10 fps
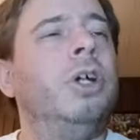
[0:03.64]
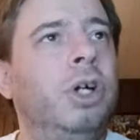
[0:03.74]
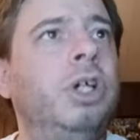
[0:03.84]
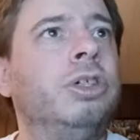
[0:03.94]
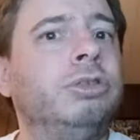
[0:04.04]

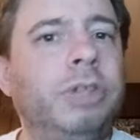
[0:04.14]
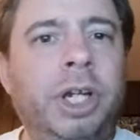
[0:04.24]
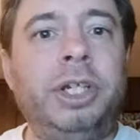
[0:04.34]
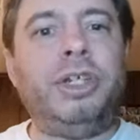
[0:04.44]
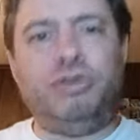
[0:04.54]

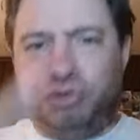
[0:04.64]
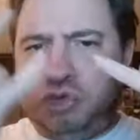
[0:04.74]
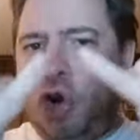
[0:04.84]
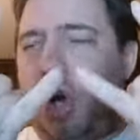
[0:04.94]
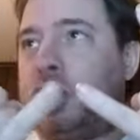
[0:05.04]
Alrighty,
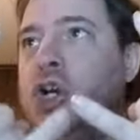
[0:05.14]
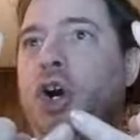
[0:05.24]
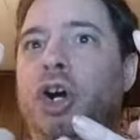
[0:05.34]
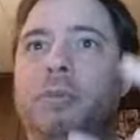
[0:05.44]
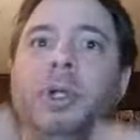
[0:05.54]
rock
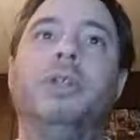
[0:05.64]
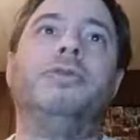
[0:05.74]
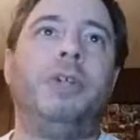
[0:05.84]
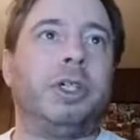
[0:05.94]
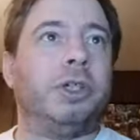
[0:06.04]
on,
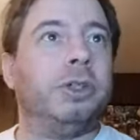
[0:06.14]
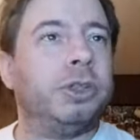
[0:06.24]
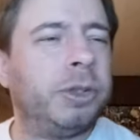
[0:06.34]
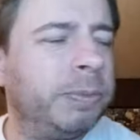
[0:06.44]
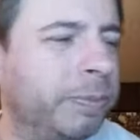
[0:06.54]

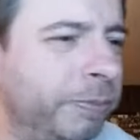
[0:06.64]
motherfuckers!